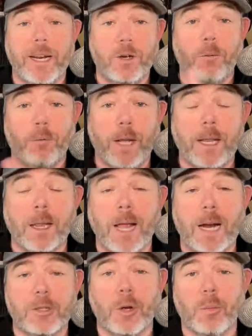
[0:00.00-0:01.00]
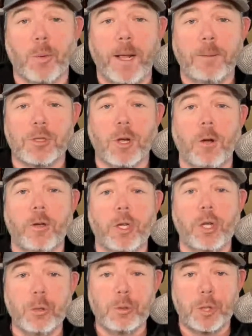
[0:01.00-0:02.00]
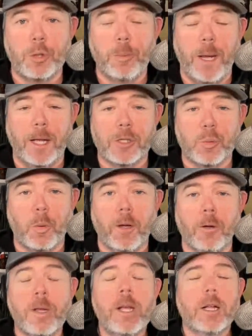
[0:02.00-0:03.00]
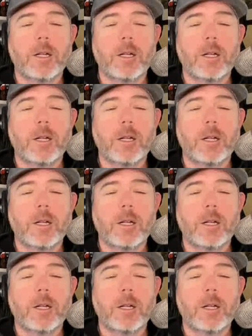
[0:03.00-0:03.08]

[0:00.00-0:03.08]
And don't forget Locked On Rams on YouTube as well.